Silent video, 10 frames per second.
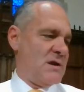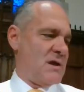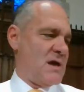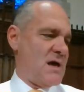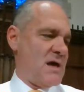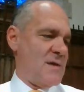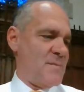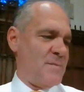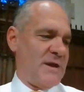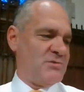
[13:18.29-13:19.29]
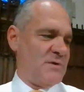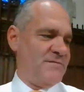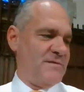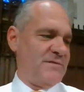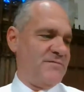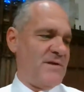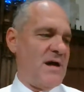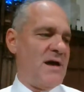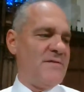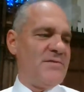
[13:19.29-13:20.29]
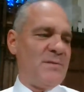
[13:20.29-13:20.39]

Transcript: page 155,